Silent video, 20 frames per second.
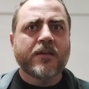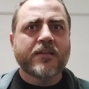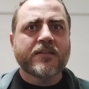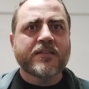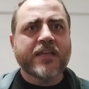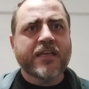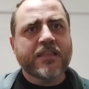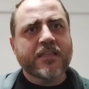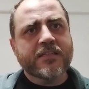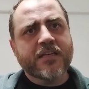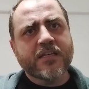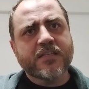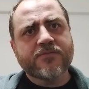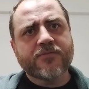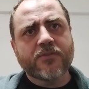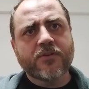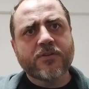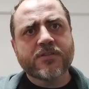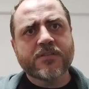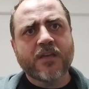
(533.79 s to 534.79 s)
Take the test
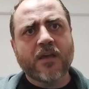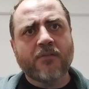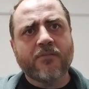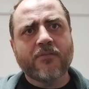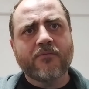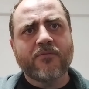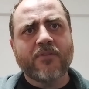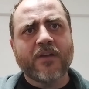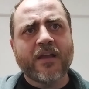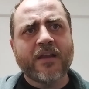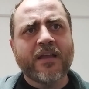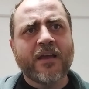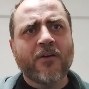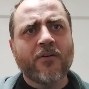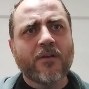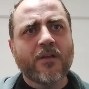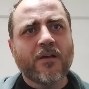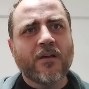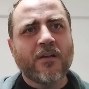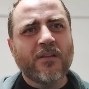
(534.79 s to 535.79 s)
for yourself and find
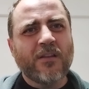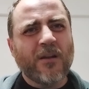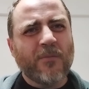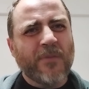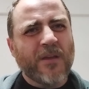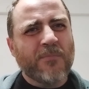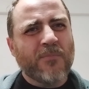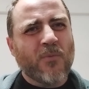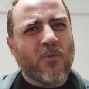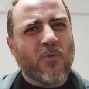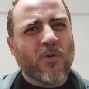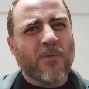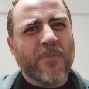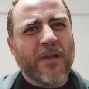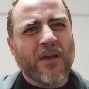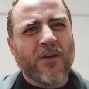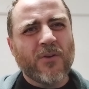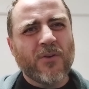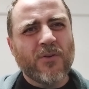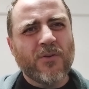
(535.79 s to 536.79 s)
out a little bit more
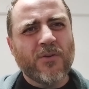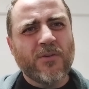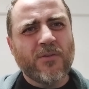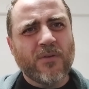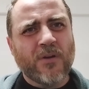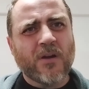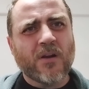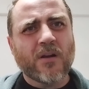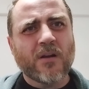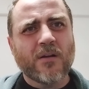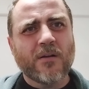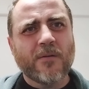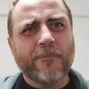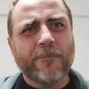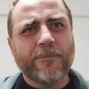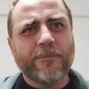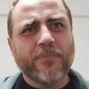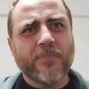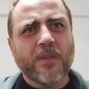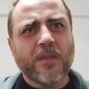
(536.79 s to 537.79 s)
about who you are.
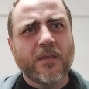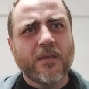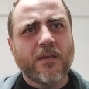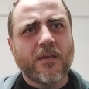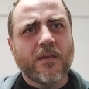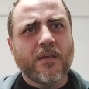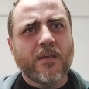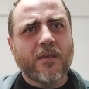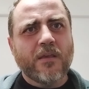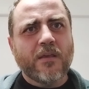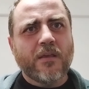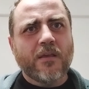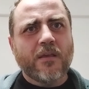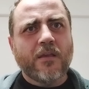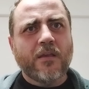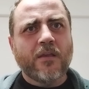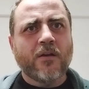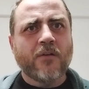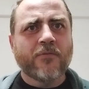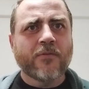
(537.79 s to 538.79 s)

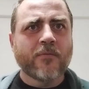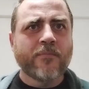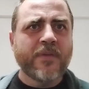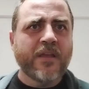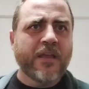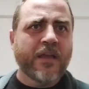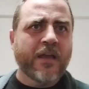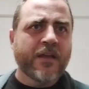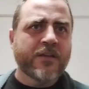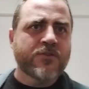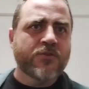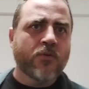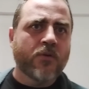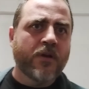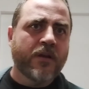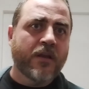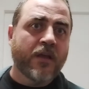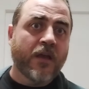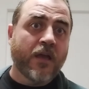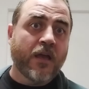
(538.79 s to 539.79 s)
For me, I
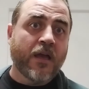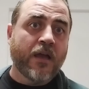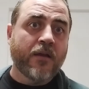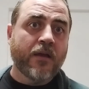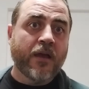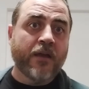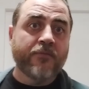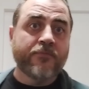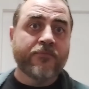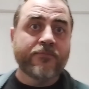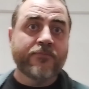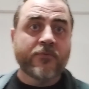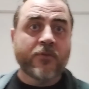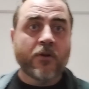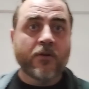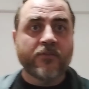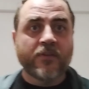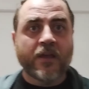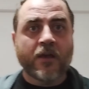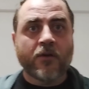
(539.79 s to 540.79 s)
joined,
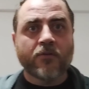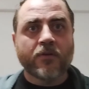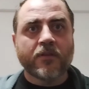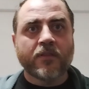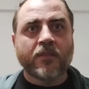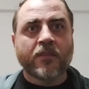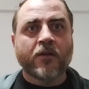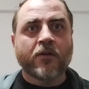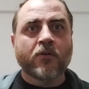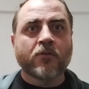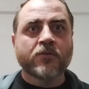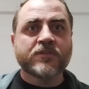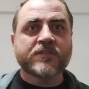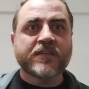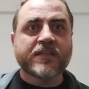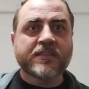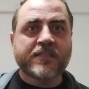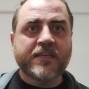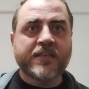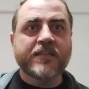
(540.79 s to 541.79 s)
turns out there are
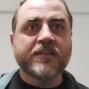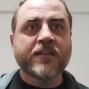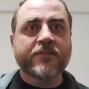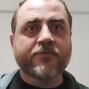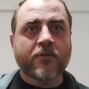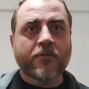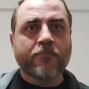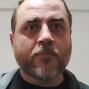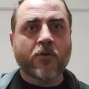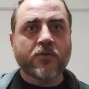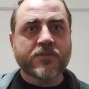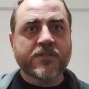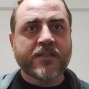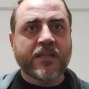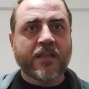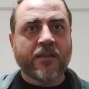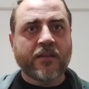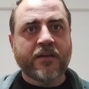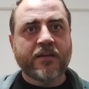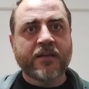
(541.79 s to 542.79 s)
16 different
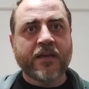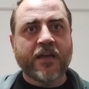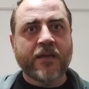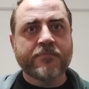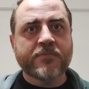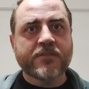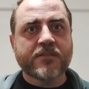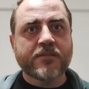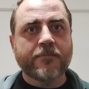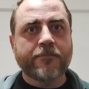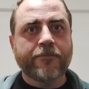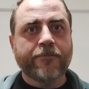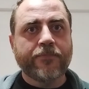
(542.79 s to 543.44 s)
personality types.